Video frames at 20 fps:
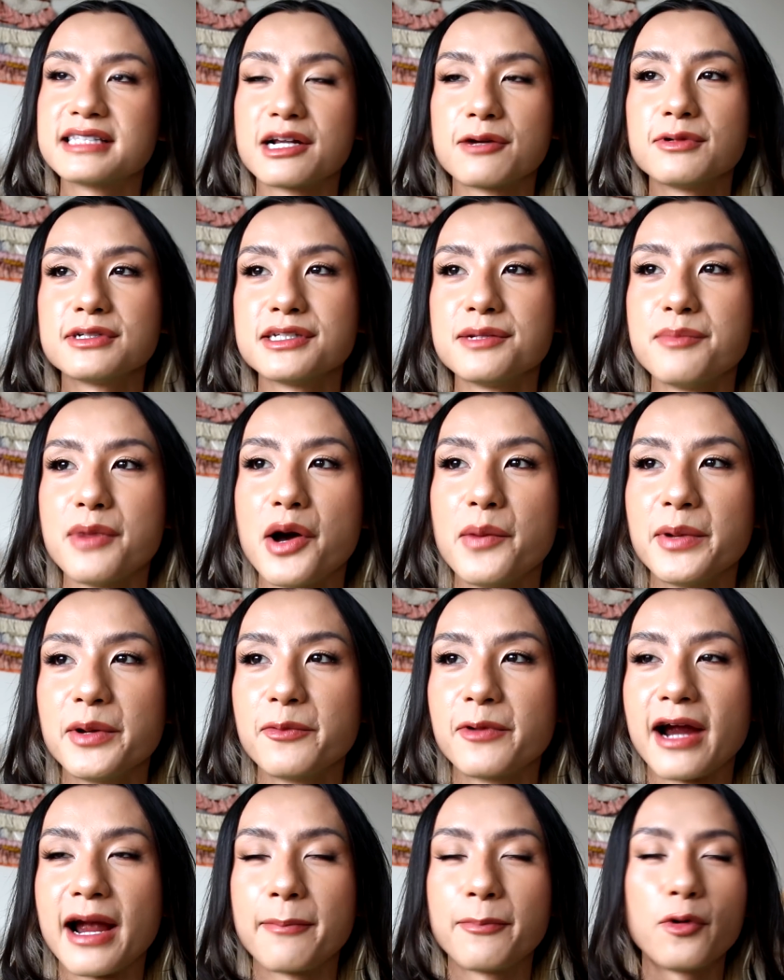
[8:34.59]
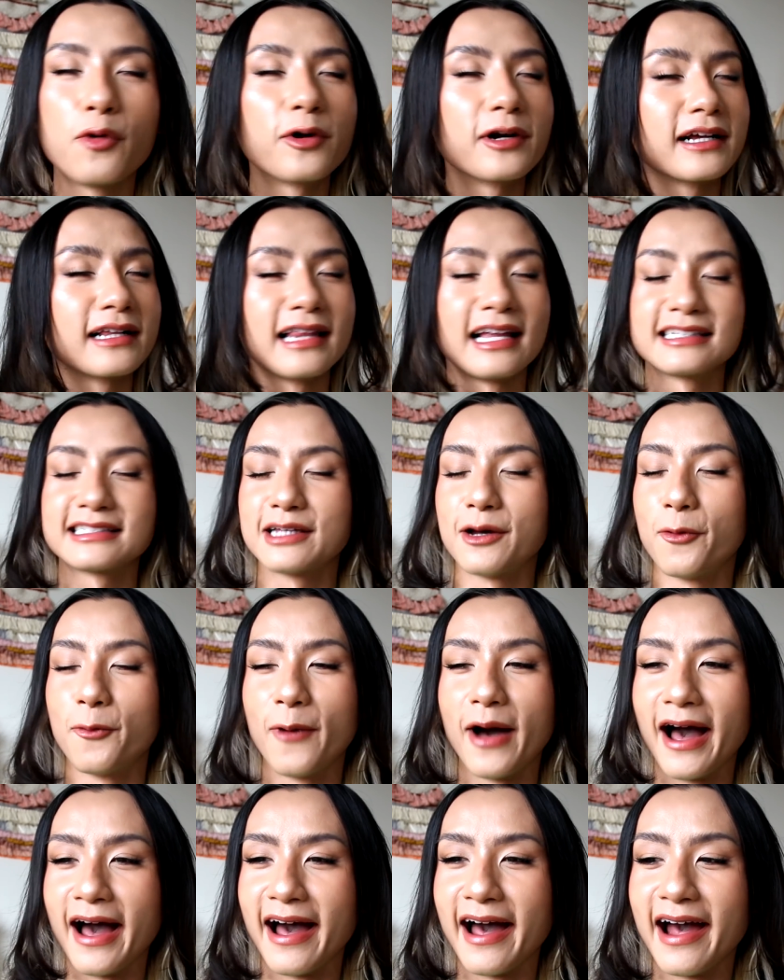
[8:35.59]
There was a moment where I poured a glass of
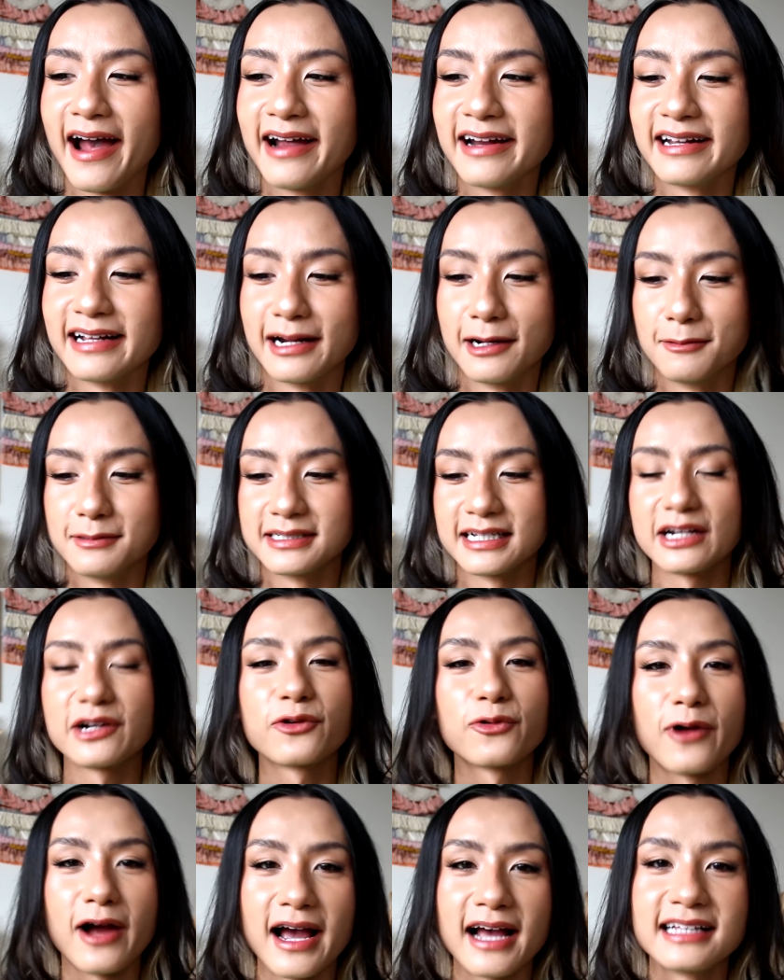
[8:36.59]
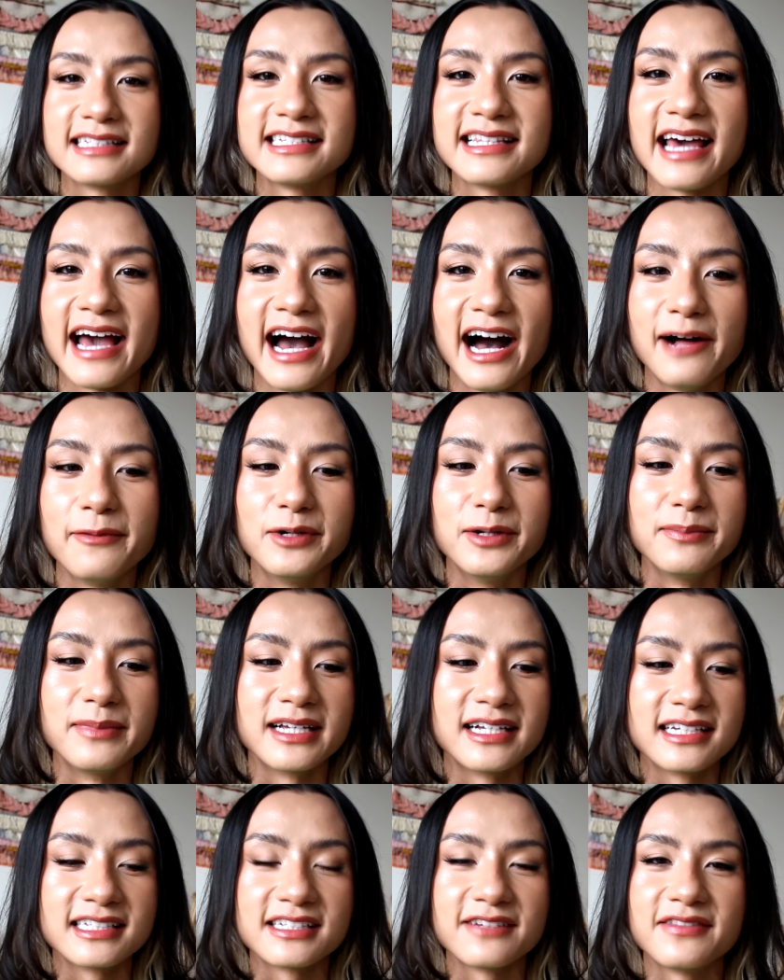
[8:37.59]
wine, and I was like crying to the album
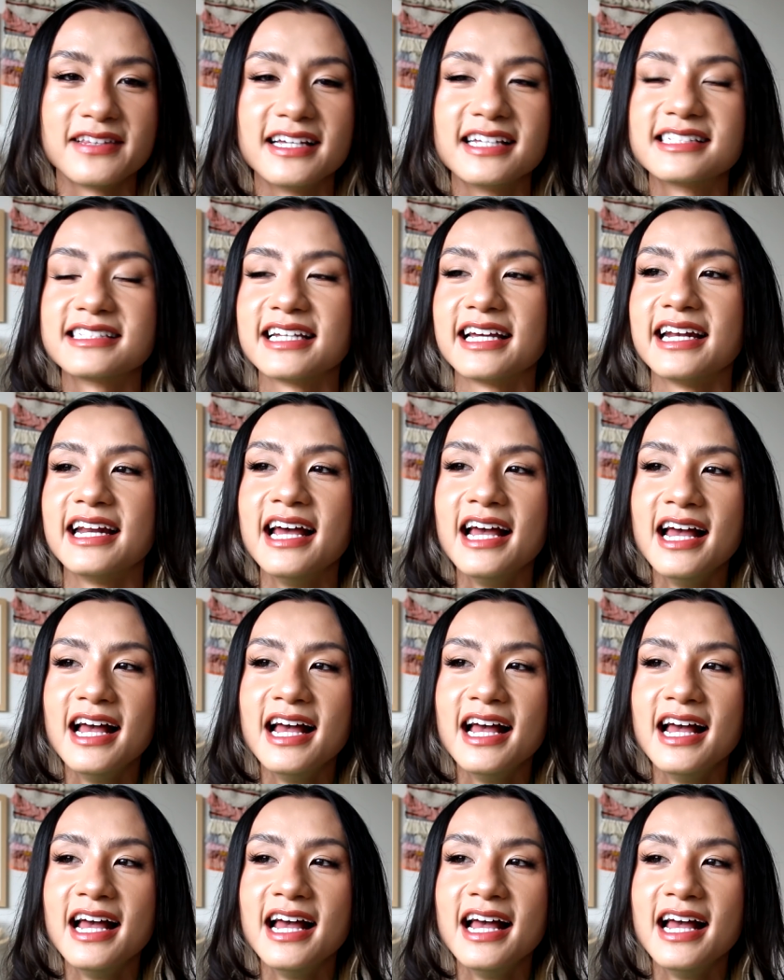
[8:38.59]
because of this, and